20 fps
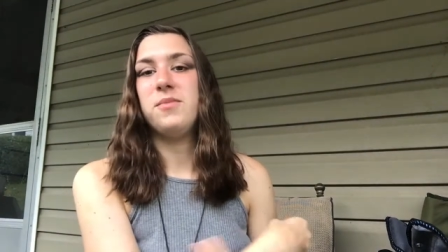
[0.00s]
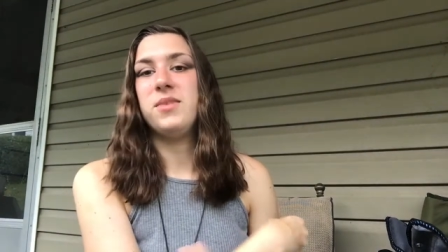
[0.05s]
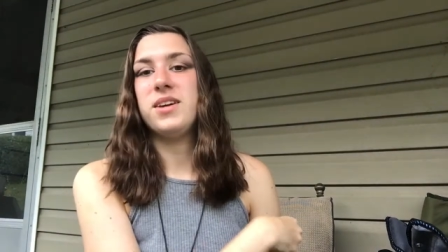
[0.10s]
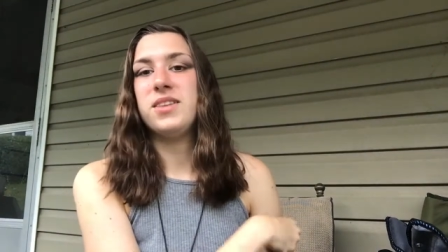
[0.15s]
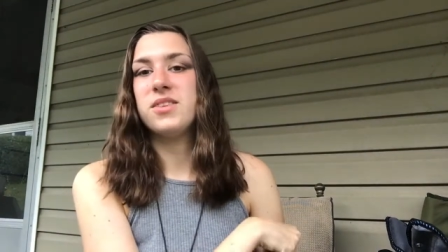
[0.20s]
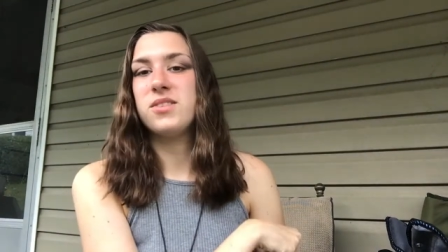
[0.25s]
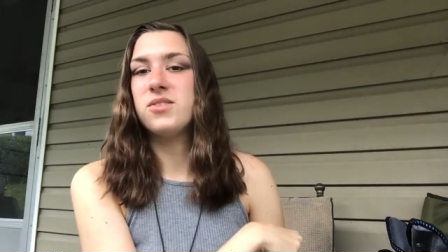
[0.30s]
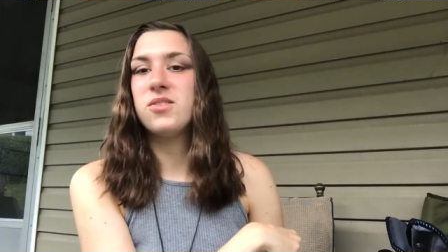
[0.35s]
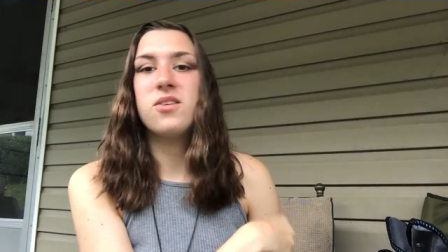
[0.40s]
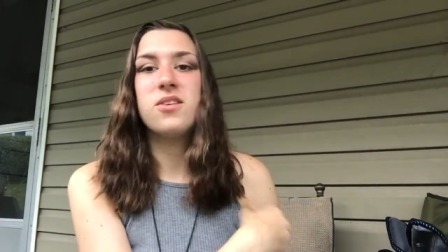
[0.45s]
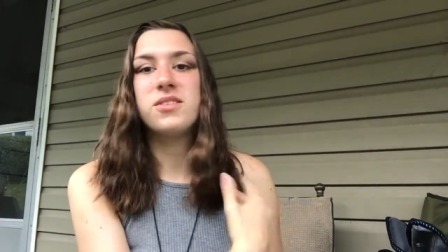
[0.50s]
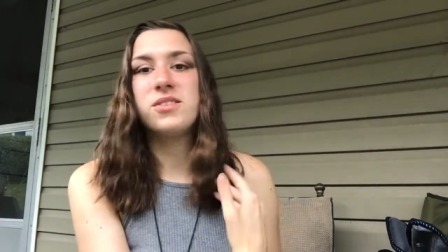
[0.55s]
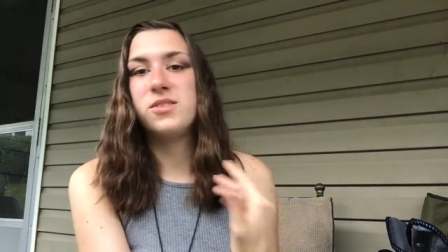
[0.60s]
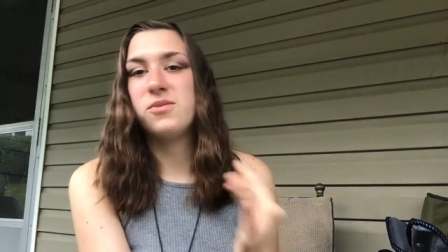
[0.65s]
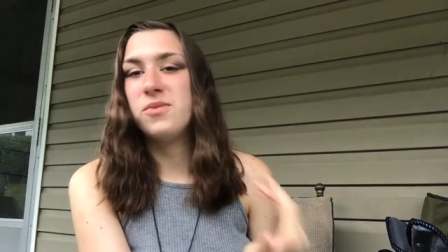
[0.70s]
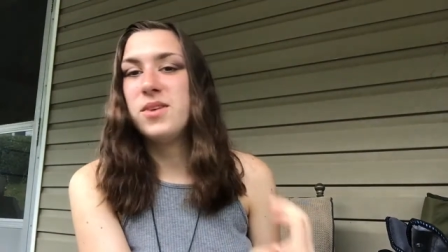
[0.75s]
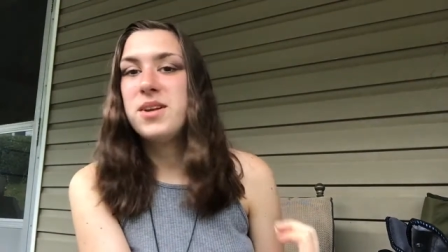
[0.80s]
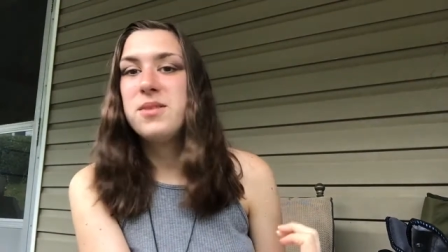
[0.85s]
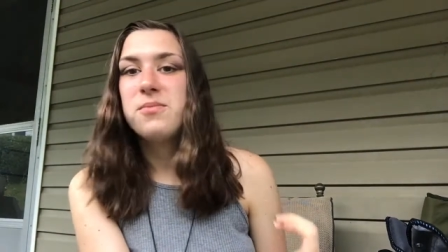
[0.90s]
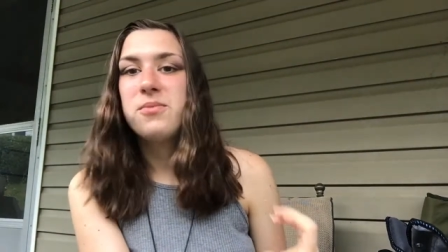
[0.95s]
like the songs
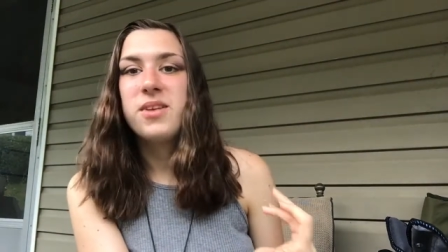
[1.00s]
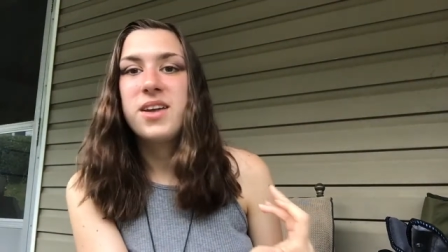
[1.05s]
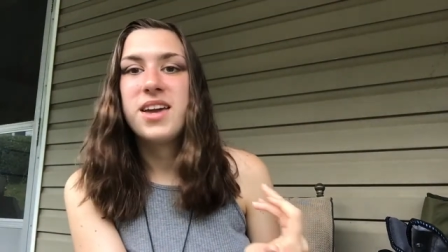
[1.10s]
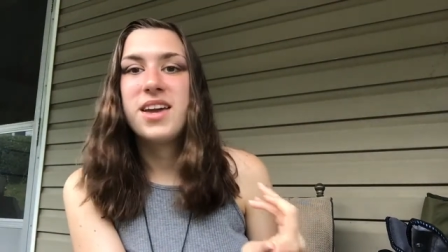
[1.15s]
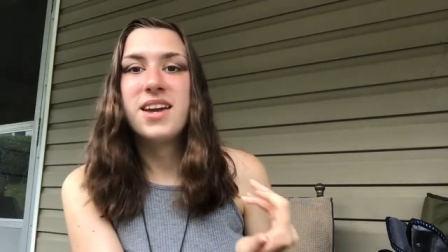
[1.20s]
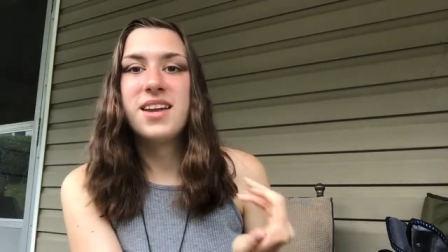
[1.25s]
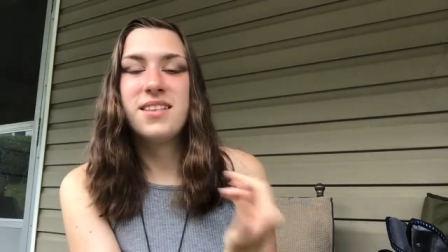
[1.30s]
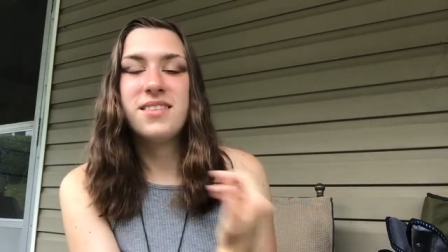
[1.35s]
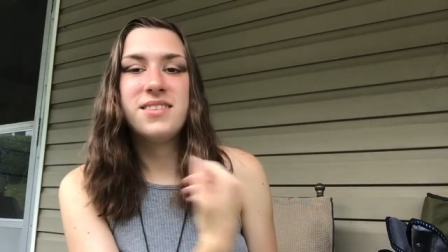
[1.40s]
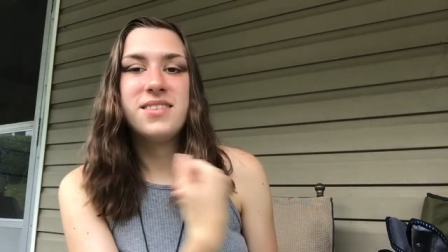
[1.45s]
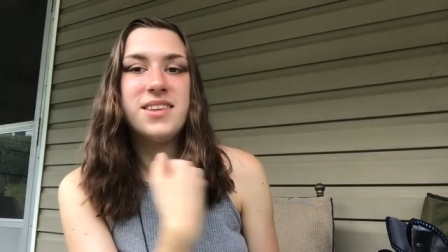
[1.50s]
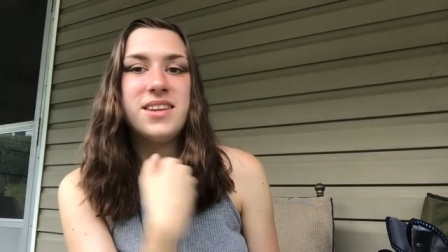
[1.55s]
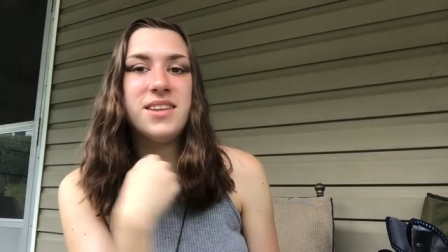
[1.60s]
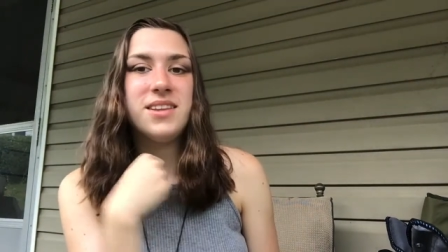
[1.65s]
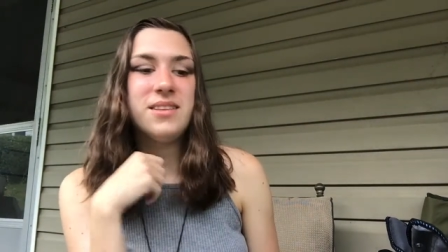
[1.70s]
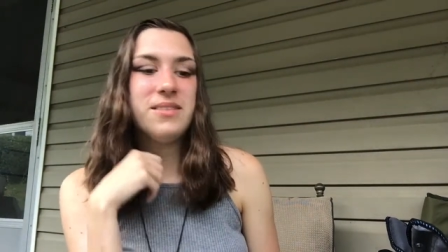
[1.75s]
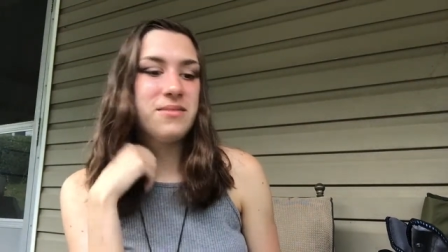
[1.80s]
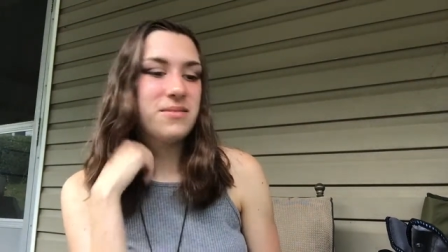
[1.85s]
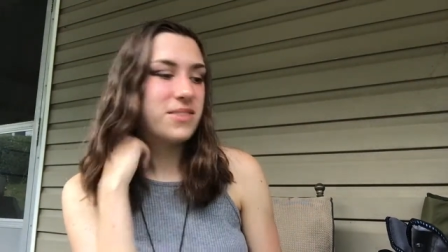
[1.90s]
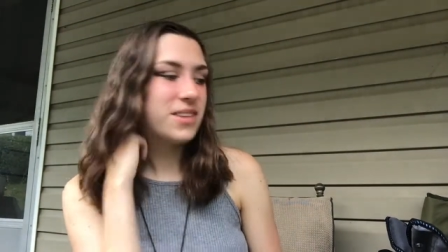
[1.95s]
and reading plans, and
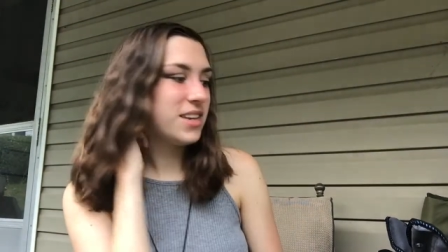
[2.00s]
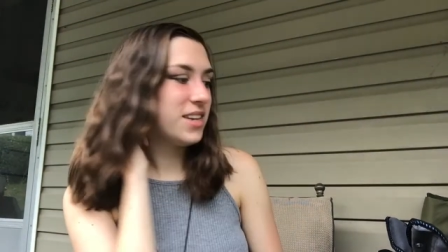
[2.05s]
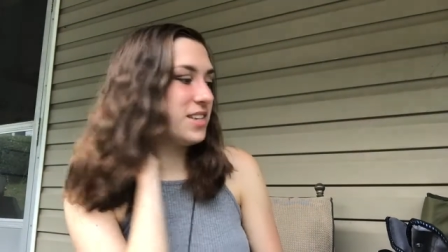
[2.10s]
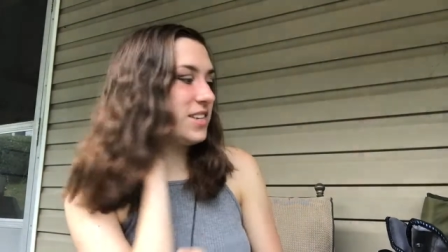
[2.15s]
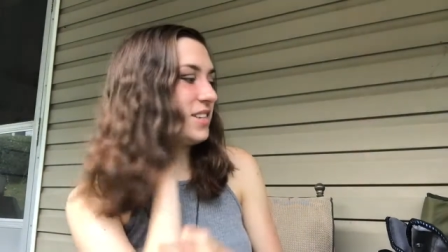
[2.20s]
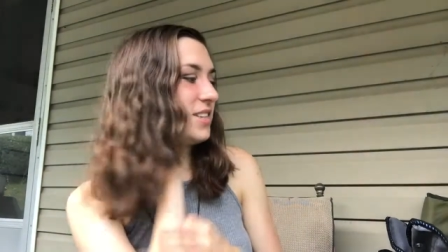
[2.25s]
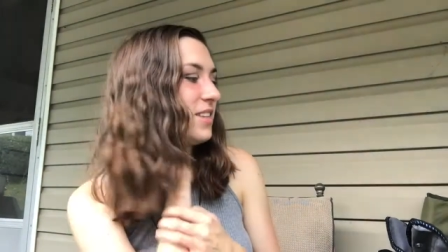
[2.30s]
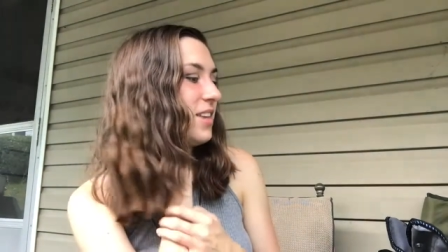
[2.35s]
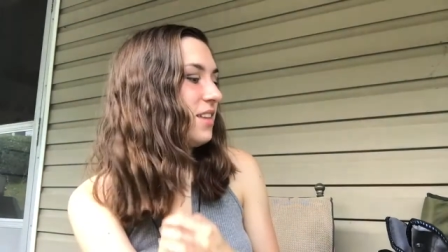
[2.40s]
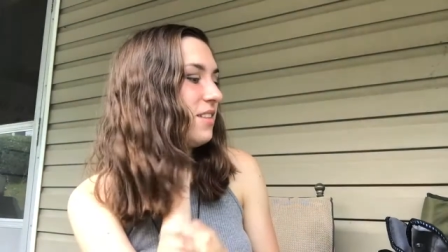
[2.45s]
just